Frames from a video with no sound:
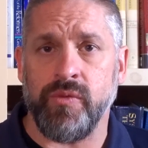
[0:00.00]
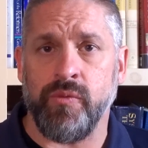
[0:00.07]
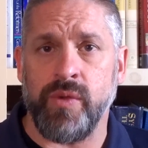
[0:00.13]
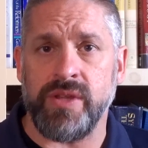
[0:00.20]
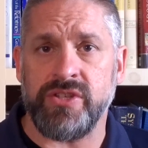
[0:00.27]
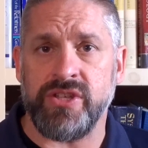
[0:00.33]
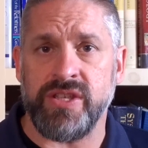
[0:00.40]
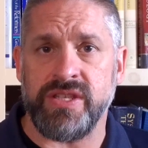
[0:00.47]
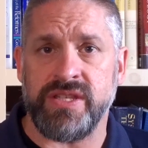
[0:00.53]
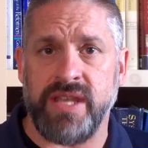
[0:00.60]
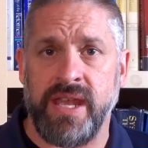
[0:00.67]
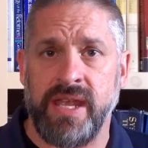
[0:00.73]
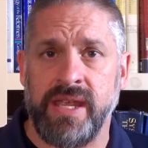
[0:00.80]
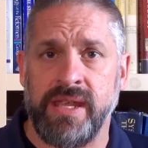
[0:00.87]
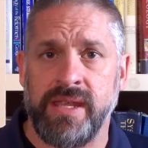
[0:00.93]
which is
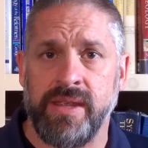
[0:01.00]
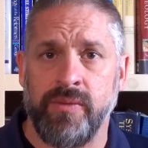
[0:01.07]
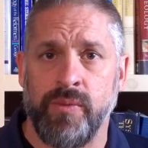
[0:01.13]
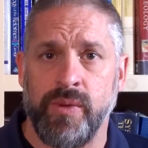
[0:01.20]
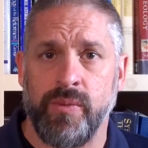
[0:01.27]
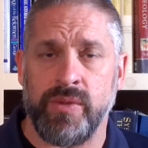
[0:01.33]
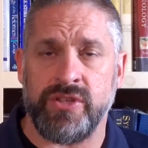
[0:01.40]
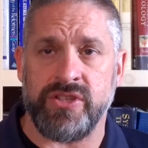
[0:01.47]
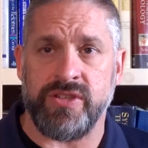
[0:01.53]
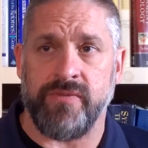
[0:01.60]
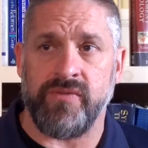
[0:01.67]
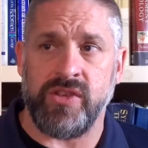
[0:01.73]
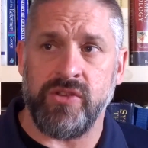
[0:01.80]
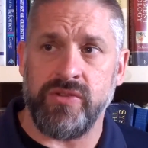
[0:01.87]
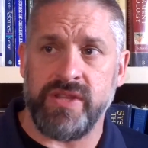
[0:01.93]
a
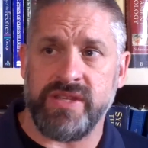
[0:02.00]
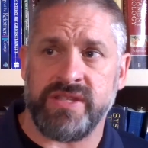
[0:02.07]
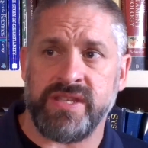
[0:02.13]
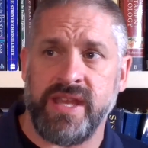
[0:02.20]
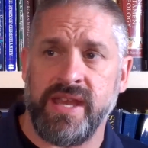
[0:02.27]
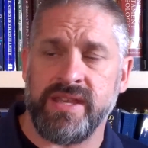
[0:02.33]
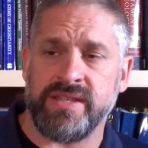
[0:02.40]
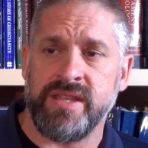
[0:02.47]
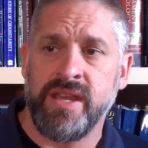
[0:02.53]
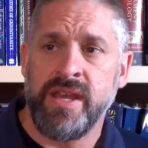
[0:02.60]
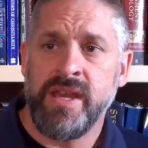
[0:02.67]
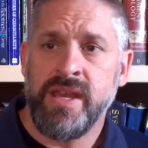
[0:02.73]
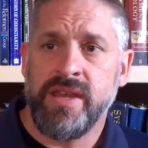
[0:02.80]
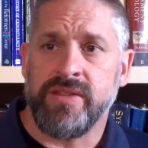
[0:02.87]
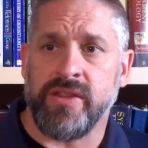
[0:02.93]
view that
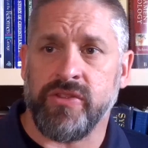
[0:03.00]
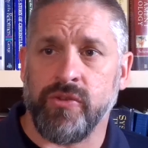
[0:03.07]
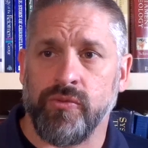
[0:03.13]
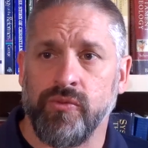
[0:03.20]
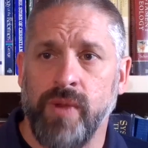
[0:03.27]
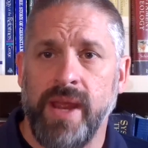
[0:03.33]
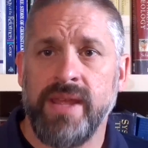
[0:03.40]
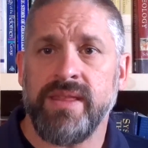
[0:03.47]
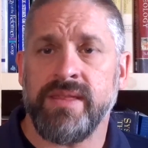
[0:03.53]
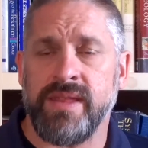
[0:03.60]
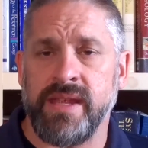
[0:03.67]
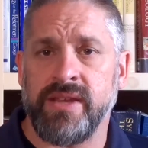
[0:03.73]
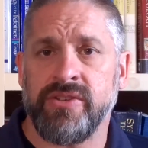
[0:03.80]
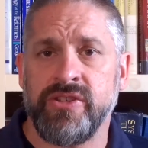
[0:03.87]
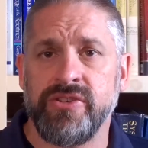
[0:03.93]
says that the right
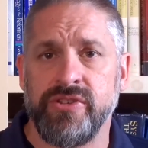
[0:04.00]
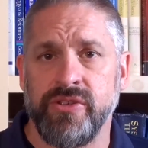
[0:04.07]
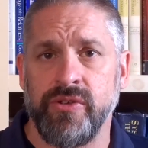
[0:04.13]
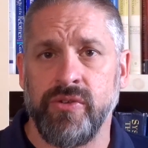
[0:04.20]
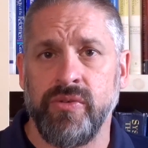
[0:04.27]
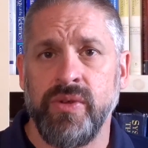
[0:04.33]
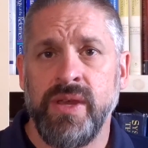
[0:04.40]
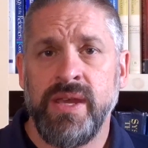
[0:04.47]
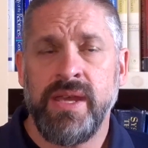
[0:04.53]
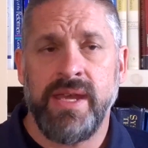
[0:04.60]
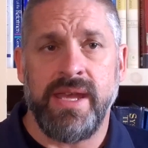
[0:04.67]
thing to do